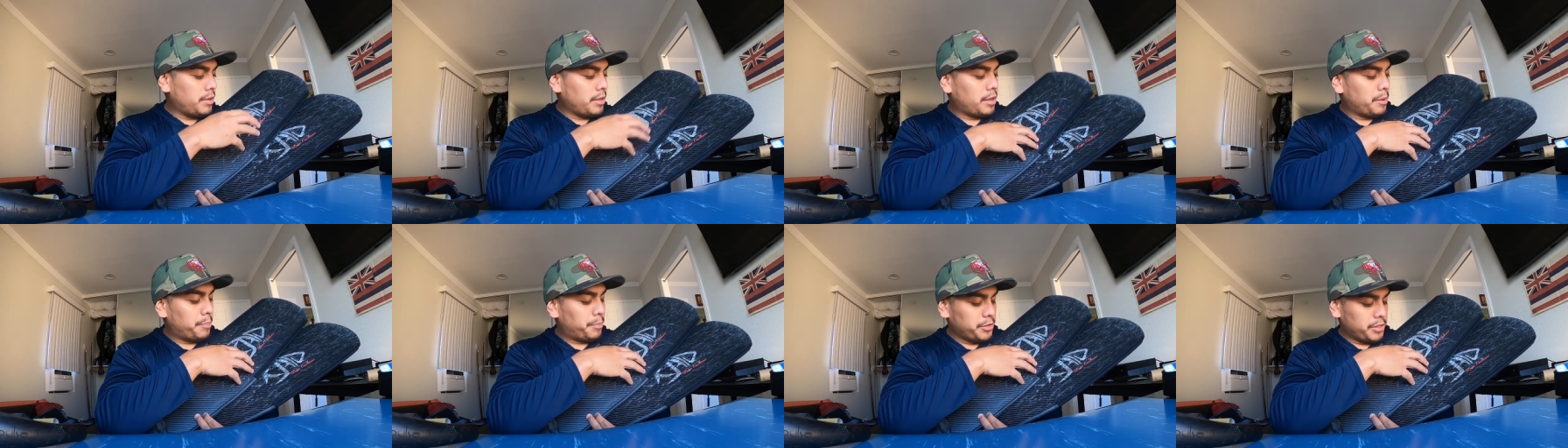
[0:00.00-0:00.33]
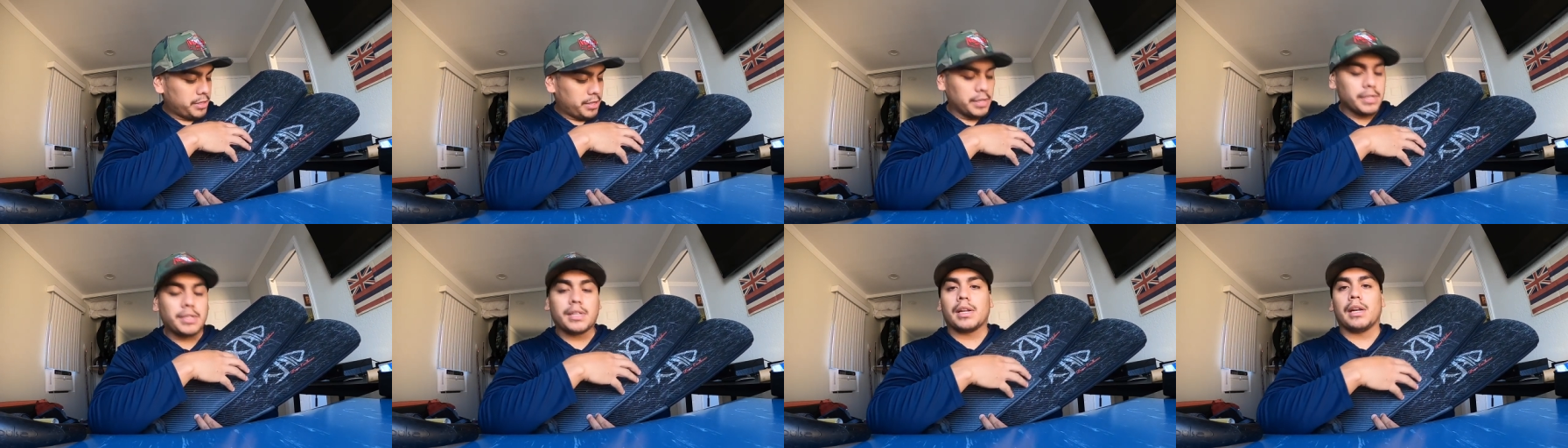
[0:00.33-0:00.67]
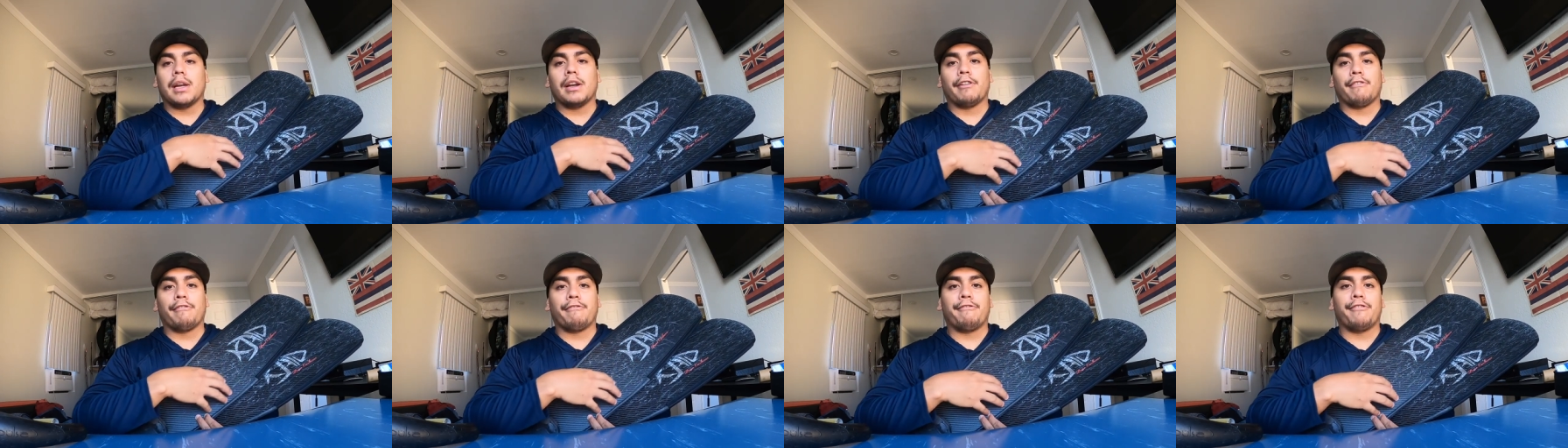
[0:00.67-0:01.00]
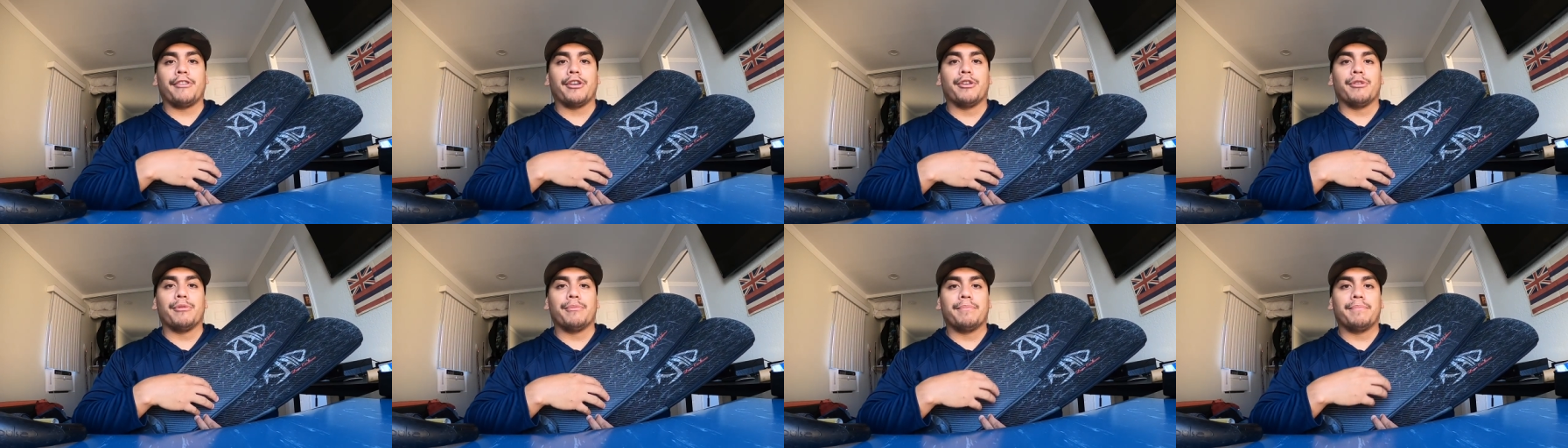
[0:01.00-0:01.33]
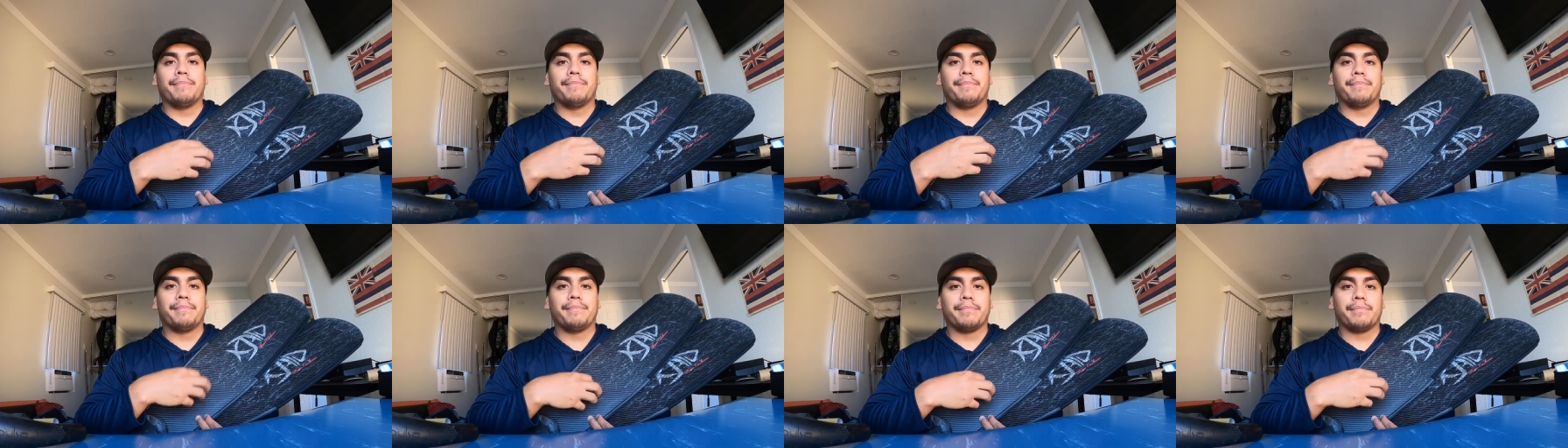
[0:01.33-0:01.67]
he puts this clear film